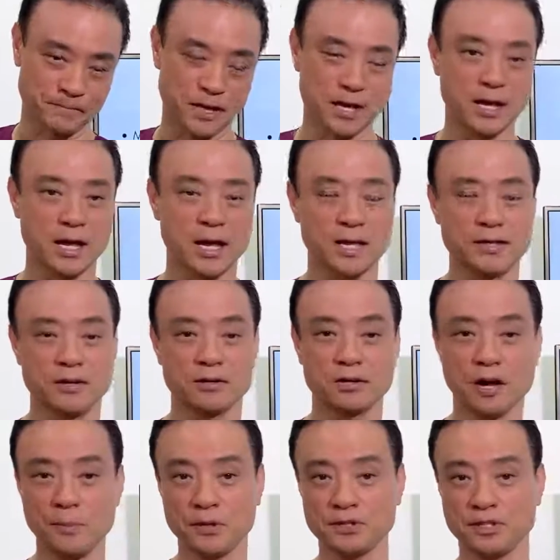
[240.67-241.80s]
And there are a
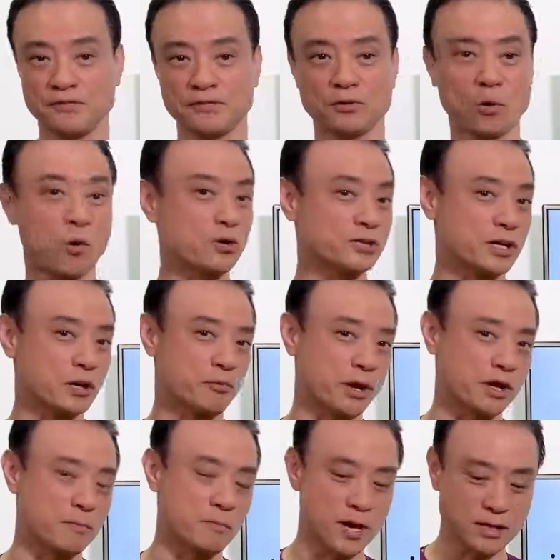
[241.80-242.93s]
couple of different oils that I
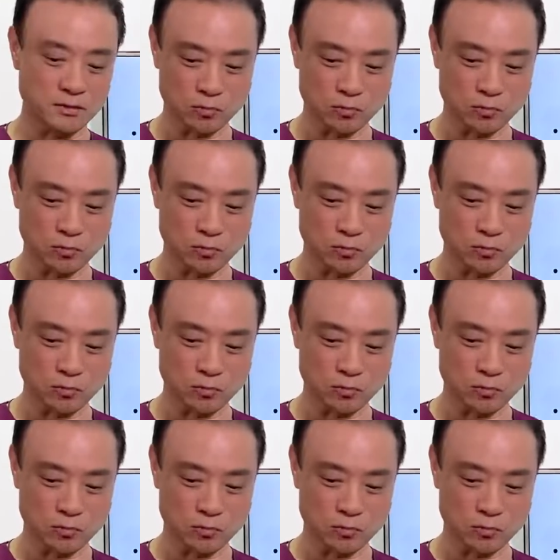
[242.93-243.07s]
recommend.